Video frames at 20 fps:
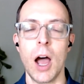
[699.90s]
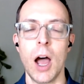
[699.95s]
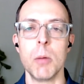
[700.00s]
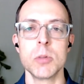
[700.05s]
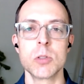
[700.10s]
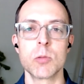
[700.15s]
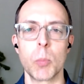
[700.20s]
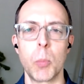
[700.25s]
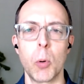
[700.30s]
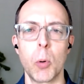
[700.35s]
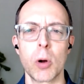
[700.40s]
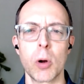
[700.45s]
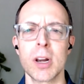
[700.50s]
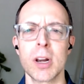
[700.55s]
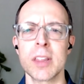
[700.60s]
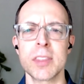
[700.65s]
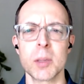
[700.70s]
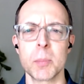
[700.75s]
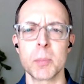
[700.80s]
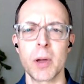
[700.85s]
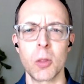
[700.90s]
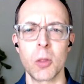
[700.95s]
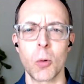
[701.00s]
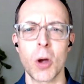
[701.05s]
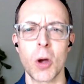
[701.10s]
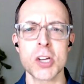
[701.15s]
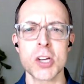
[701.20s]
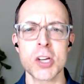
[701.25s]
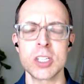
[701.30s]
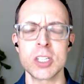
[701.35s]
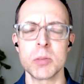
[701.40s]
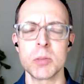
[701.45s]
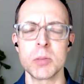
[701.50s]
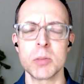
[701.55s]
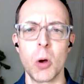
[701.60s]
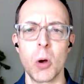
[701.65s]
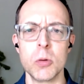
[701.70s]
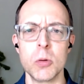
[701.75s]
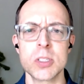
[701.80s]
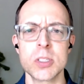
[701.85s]
uh, it was reported, I think, by the
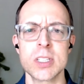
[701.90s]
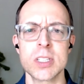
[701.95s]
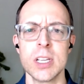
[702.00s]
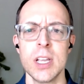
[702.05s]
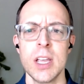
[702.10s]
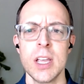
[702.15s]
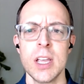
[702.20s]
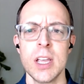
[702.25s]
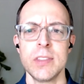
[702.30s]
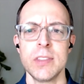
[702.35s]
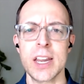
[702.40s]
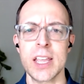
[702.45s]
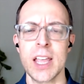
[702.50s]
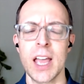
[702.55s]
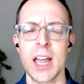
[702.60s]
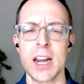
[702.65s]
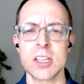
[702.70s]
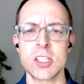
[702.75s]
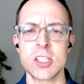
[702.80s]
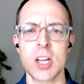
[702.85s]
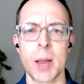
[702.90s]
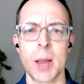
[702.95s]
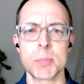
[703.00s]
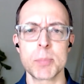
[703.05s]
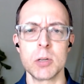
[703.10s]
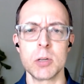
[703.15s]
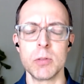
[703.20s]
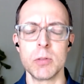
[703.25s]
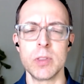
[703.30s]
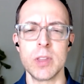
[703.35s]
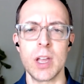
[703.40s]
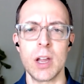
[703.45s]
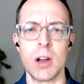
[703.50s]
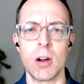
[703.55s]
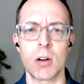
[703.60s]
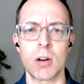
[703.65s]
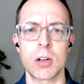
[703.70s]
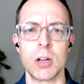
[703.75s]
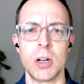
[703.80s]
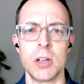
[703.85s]
Washington Post that he had a chapter in
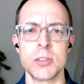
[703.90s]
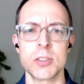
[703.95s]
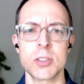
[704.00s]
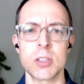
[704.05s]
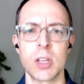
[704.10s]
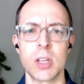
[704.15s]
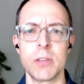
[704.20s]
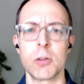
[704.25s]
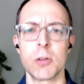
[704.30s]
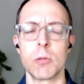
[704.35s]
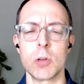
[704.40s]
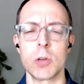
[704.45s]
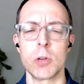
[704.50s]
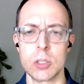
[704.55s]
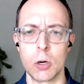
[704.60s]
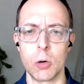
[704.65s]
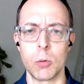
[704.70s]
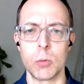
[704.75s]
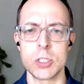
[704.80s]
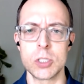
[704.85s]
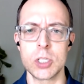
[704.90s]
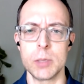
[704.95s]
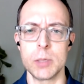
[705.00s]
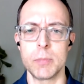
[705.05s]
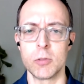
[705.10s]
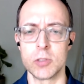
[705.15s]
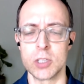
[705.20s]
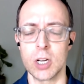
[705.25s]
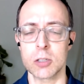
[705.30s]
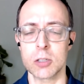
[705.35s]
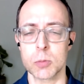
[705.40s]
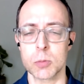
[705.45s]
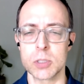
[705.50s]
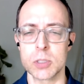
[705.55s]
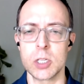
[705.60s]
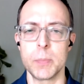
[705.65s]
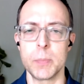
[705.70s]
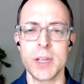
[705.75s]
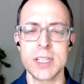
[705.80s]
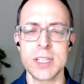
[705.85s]
there called "Slavery Redux," which he,
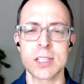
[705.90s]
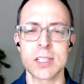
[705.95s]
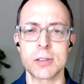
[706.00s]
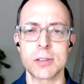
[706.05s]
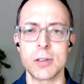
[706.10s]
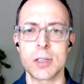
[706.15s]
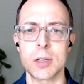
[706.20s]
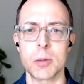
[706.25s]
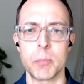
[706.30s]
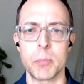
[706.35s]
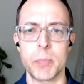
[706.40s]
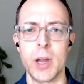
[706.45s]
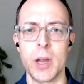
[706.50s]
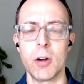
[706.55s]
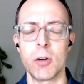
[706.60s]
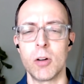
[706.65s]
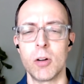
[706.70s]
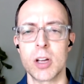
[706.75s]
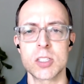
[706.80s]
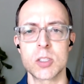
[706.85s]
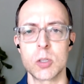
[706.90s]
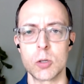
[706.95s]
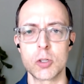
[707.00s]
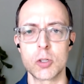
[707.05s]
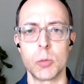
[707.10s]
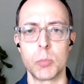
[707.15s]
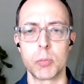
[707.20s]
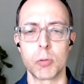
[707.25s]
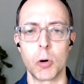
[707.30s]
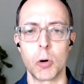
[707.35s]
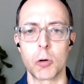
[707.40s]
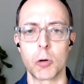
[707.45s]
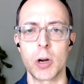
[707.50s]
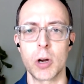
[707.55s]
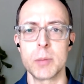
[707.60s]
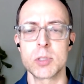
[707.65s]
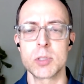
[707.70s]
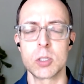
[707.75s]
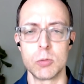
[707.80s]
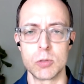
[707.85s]
which he basically compared a lot of social
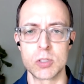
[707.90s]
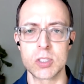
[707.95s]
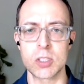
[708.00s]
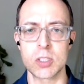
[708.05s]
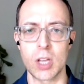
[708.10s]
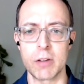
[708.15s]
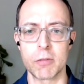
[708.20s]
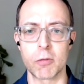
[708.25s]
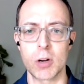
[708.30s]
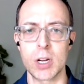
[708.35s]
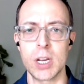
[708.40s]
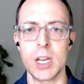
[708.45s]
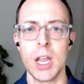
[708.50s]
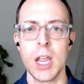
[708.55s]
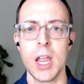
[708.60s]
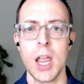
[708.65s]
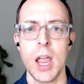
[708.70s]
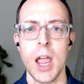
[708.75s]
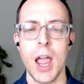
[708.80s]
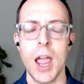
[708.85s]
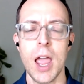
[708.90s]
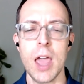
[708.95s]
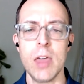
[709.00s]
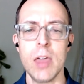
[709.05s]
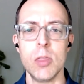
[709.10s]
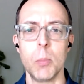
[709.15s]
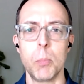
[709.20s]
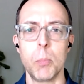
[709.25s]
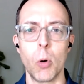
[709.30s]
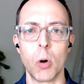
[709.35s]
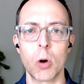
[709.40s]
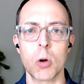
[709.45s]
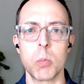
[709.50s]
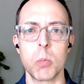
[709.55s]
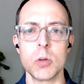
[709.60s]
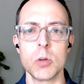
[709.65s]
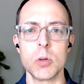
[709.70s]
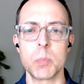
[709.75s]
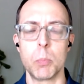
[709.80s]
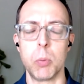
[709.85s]
programs to slavery and the
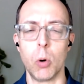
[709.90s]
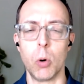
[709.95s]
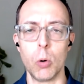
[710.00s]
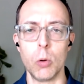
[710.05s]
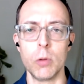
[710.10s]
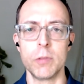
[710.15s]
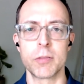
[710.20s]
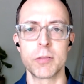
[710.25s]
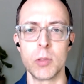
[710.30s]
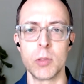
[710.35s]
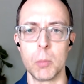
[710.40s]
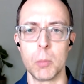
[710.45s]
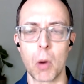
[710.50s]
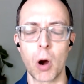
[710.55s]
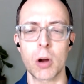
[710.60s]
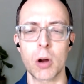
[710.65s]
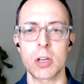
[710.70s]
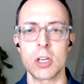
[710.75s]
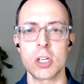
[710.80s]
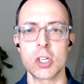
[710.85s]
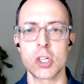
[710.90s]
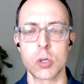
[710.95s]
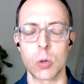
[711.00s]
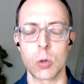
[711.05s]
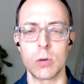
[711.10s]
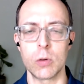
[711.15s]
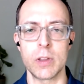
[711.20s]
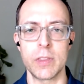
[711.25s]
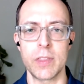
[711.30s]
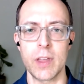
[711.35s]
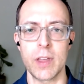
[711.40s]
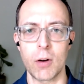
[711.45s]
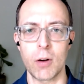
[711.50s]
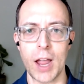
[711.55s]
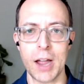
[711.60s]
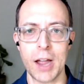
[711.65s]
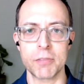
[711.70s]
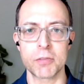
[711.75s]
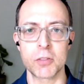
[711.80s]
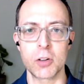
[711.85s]
book was pulled from the market shortly
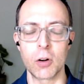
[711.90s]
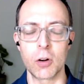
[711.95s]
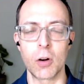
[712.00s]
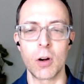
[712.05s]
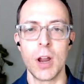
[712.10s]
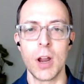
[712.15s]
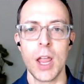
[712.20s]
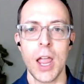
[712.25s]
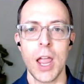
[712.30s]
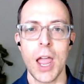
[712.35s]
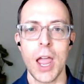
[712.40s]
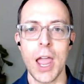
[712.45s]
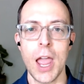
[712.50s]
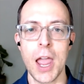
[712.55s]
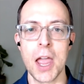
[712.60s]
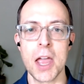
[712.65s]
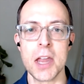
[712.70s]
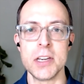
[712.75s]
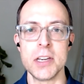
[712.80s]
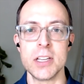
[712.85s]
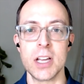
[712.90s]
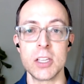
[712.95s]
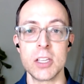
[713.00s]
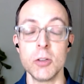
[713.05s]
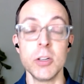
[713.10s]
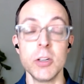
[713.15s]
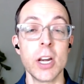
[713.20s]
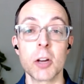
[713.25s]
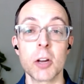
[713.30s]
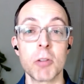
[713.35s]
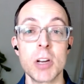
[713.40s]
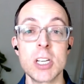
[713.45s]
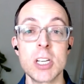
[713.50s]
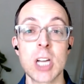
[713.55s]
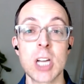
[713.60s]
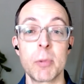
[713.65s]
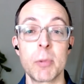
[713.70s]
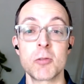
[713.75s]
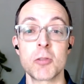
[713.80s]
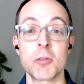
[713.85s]
thereafter. And uh, you did a
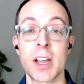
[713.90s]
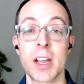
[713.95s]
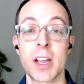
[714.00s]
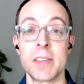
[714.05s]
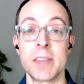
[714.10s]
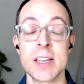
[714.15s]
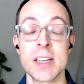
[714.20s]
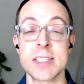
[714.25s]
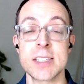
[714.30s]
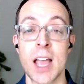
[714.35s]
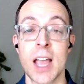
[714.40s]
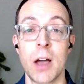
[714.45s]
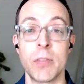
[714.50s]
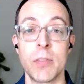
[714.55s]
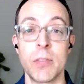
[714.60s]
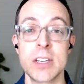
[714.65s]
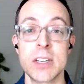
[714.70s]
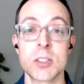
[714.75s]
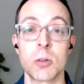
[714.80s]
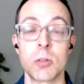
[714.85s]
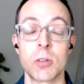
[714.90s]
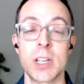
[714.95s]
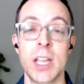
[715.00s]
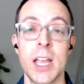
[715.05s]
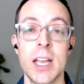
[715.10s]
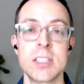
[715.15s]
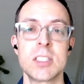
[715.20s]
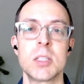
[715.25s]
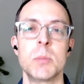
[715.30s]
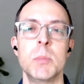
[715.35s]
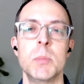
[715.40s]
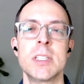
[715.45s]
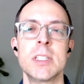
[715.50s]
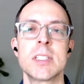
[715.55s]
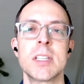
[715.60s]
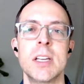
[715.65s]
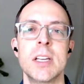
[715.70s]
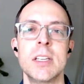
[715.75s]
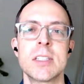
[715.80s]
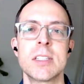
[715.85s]
great job of tracking that down. That certainly had some
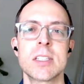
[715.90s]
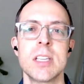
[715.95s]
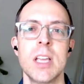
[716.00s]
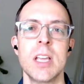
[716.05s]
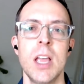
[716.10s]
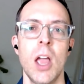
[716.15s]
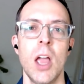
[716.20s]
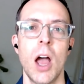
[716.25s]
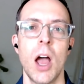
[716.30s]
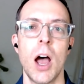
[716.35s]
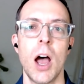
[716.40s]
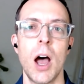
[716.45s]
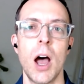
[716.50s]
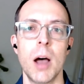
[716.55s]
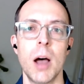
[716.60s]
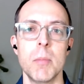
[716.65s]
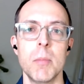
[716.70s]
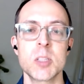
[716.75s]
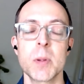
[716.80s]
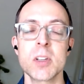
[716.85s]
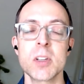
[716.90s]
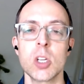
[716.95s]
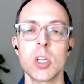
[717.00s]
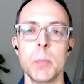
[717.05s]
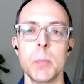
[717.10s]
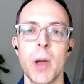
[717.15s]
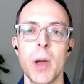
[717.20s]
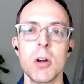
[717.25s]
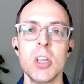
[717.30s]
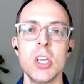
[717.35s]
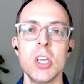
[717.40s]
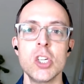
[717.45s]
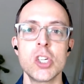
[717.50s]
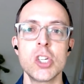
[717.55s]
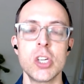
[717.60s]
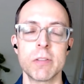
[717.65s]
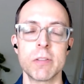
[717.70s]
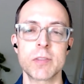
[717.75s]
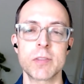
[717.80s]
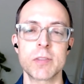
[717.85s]
insights, um, especially about
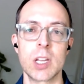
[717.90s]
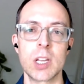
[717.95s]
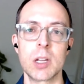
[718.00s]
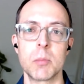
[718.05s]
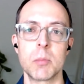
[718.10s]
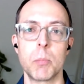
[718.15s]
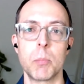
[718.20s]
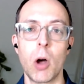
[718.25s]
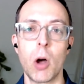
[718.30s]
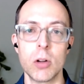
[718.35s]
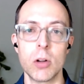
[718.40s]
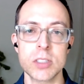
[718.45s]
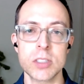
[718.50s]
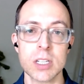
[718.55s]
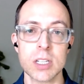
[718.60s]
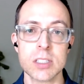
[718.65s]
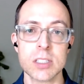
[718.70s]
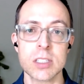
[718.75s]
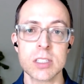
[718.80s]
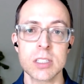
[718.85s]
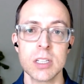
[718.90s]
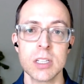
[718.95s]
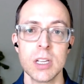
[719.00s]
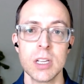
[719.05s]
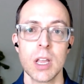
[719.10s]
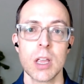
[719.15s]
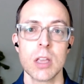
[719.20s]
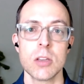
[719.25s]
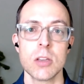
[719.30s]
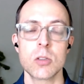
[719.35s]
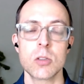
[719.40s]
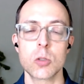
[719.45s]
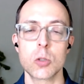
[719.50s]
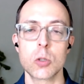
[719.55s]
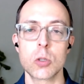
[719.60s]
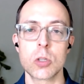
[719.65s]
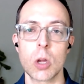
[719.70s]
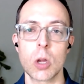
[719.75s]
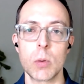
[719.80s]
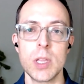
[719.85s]
his shifting politics.
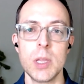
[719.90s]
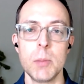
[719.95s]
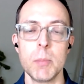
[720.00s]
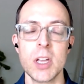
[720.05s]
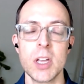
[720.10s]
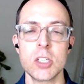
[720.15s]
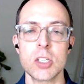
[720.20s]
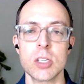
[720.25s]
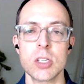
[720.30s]
So he